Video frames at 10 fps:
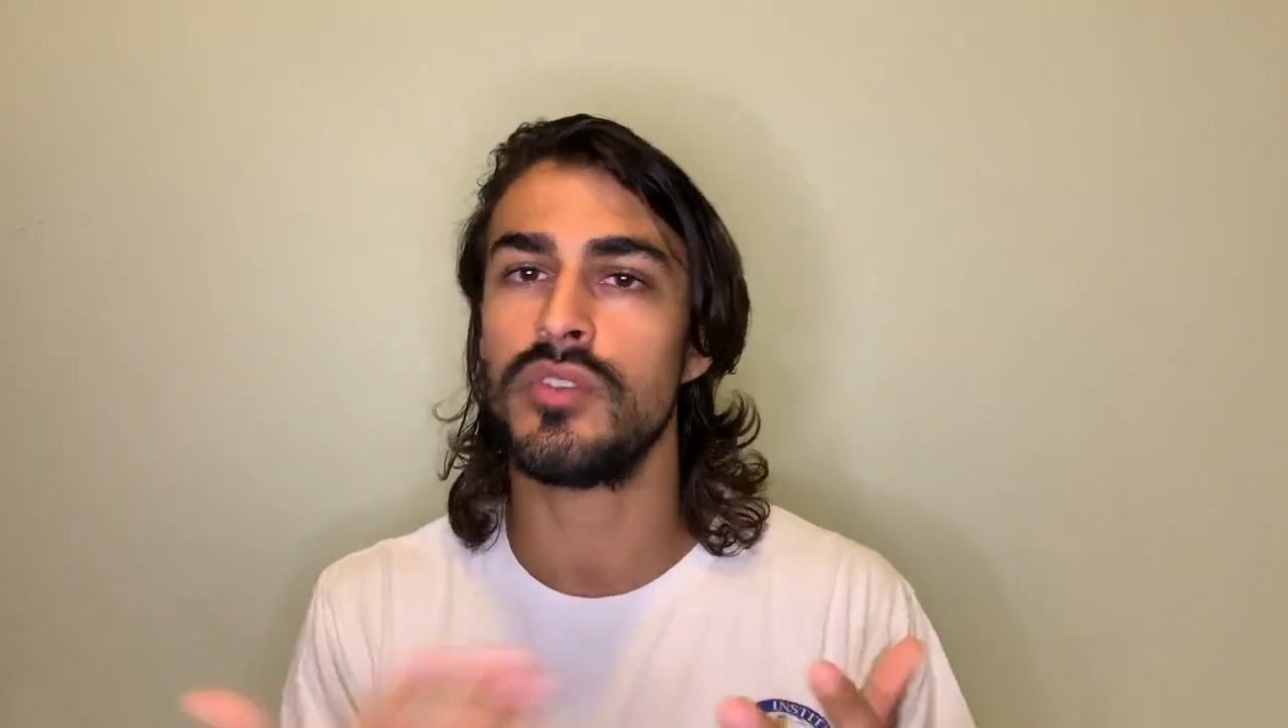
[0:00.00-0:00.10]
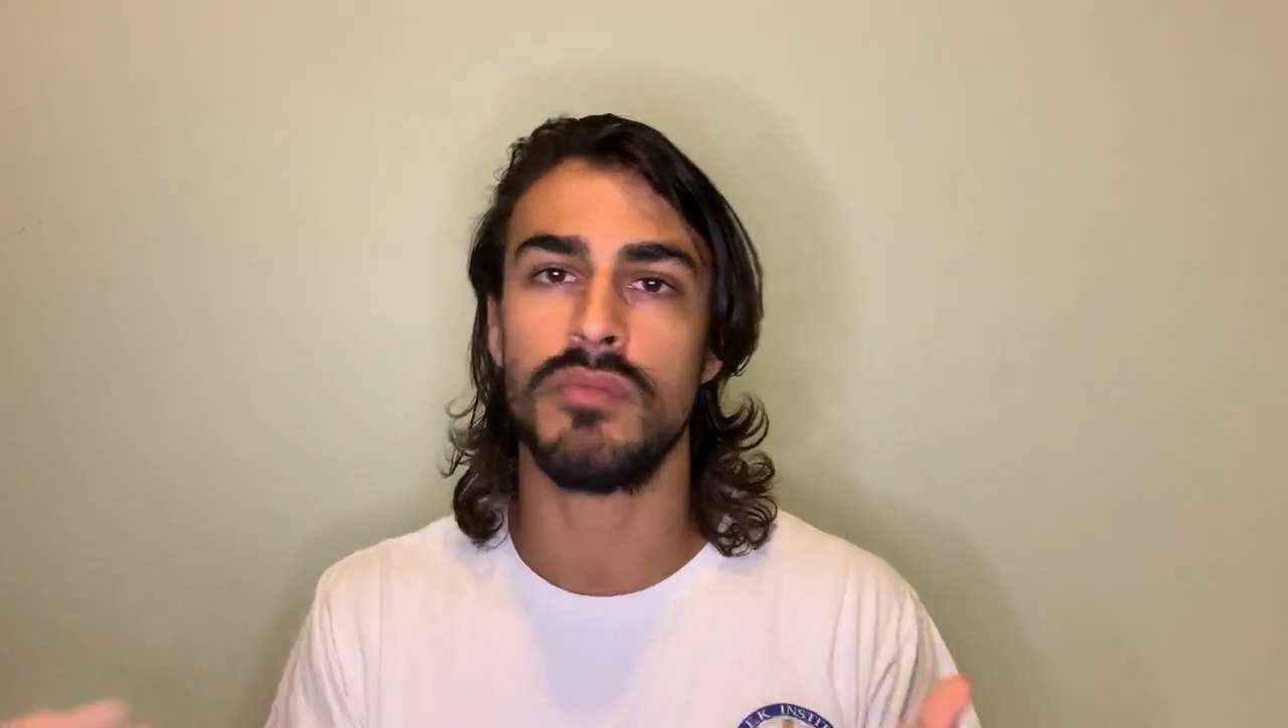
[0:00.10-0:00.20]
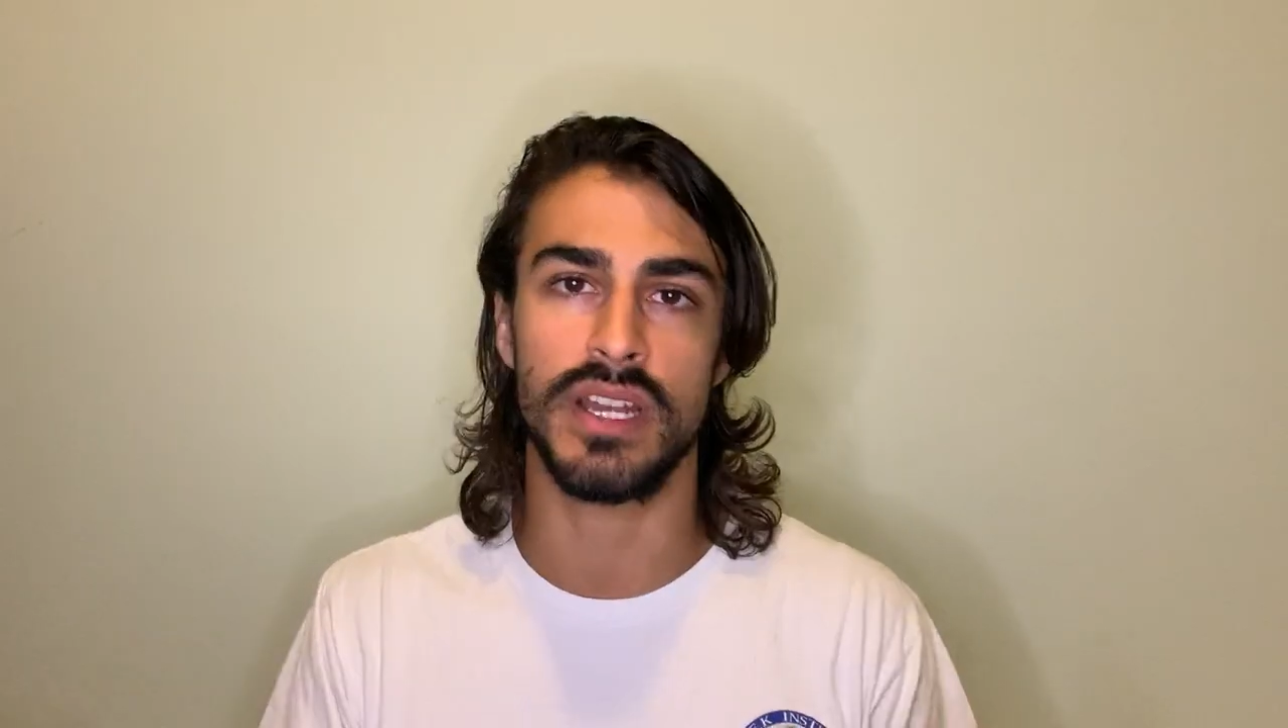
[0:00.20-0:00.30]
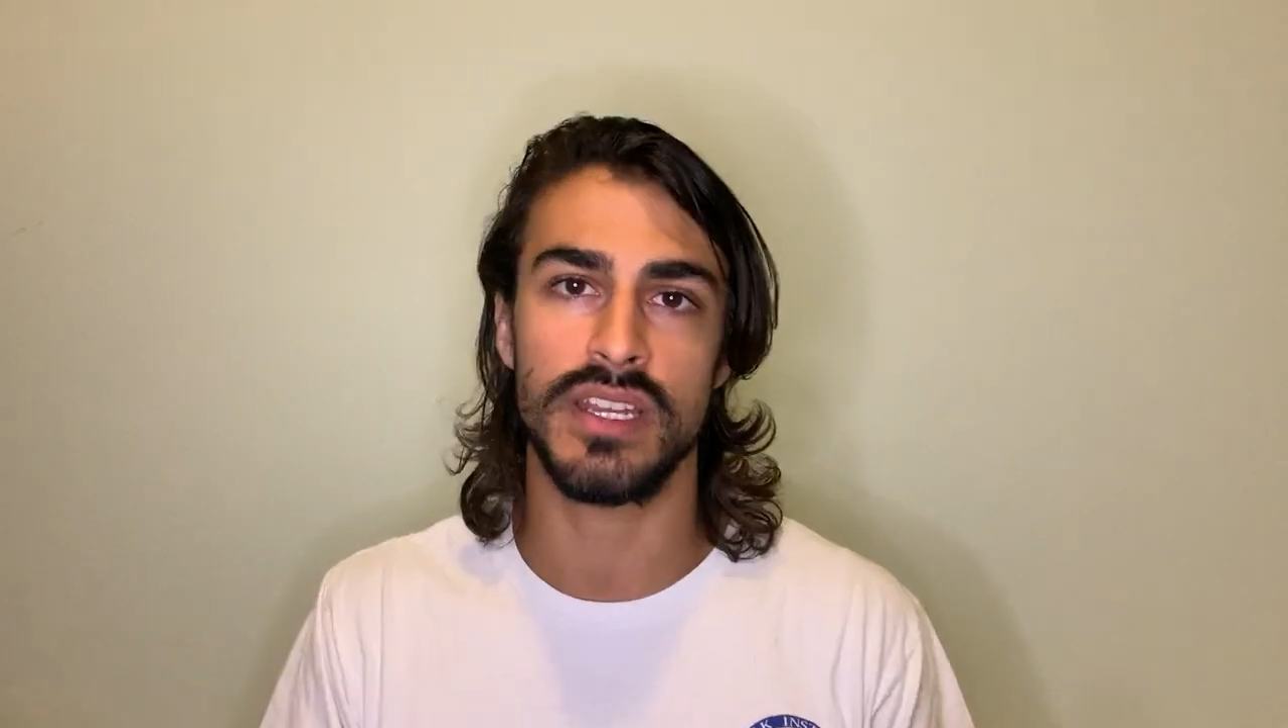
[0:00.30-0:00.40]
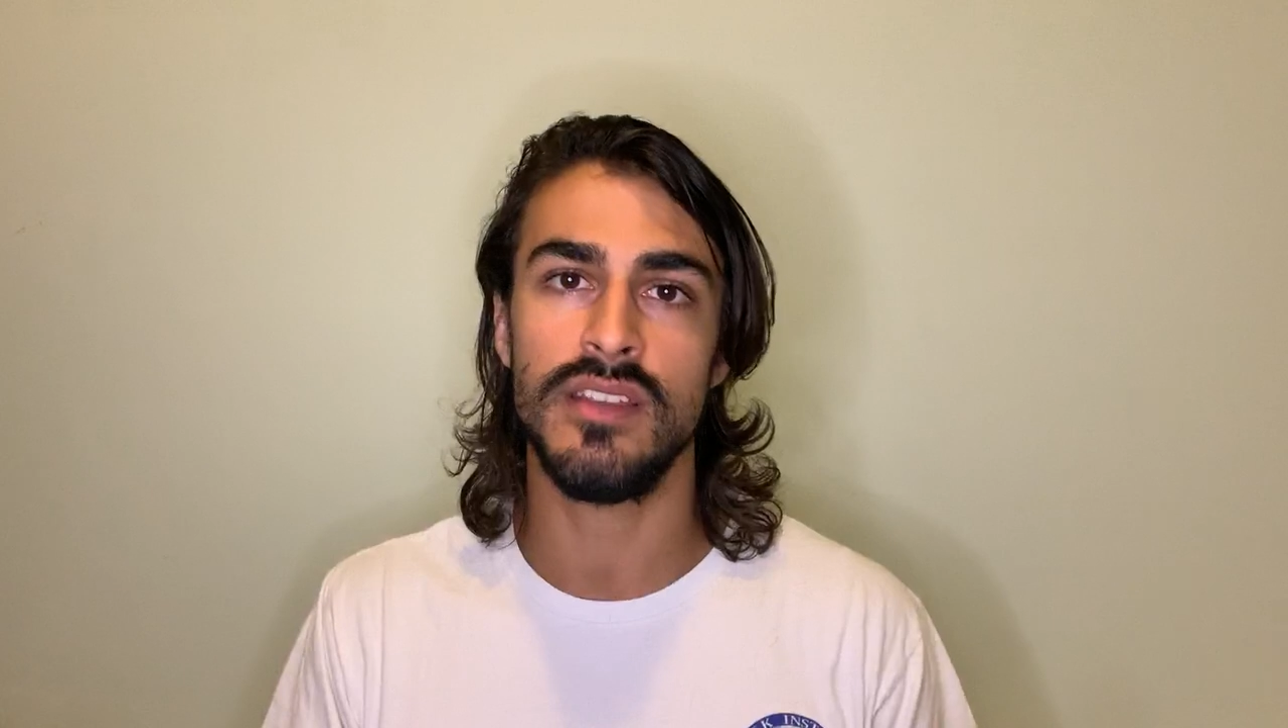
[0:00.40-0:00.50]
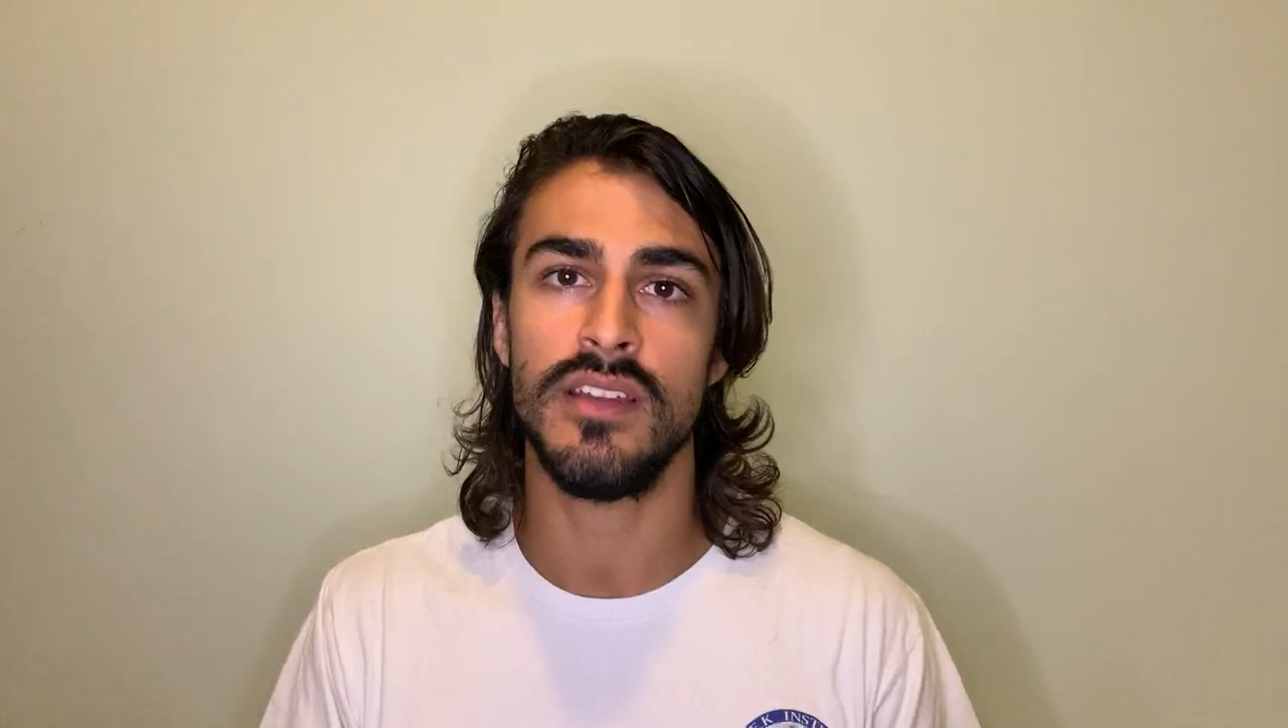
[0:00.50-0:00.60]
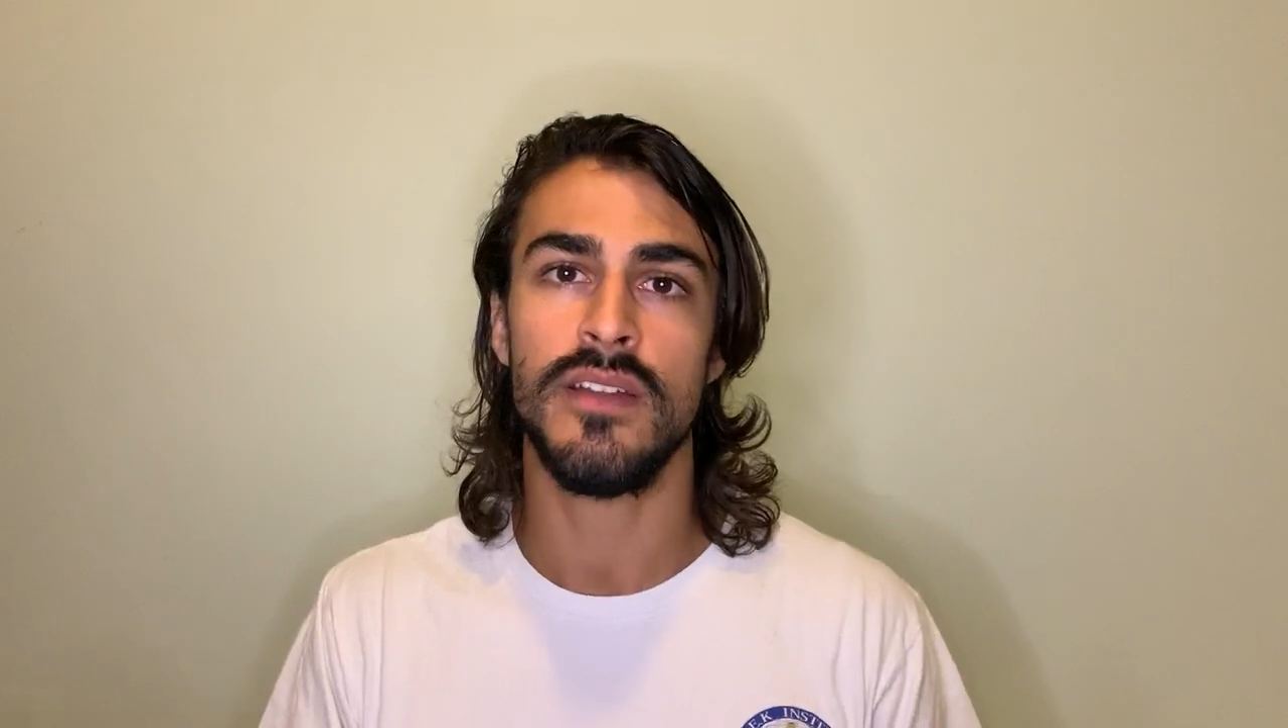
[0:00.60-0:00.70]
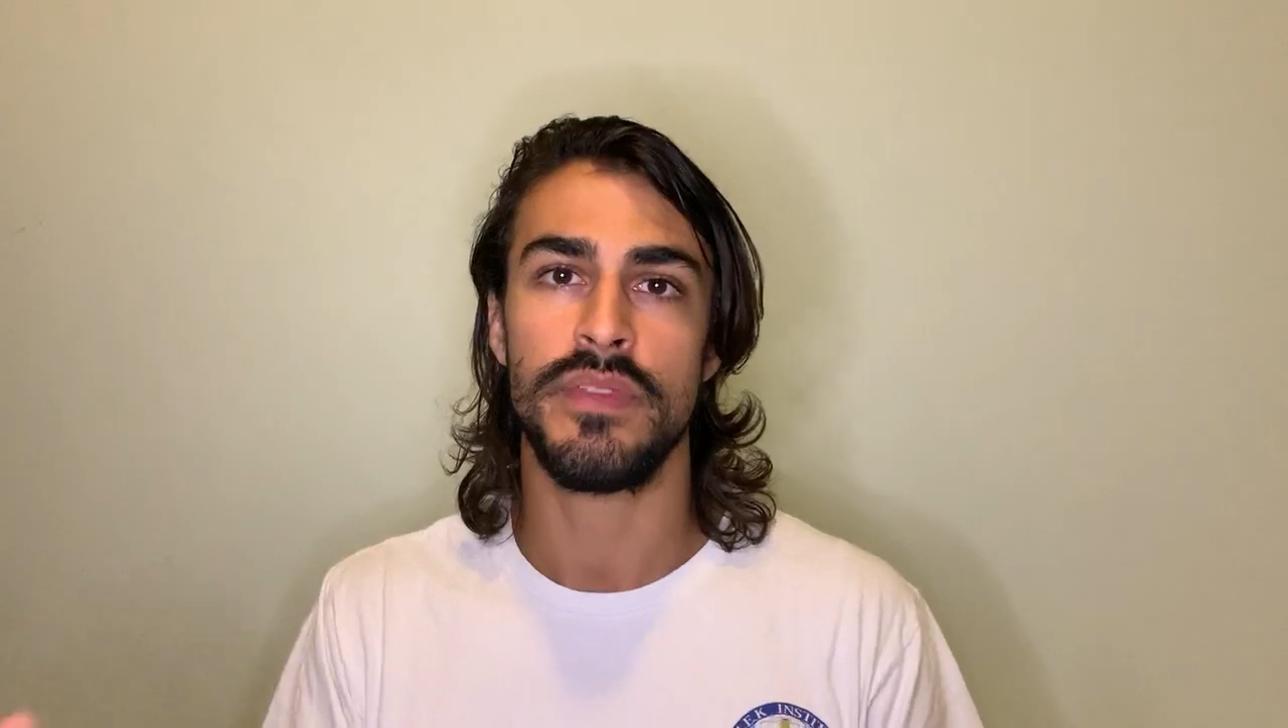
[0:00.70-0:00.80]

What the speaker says: the money,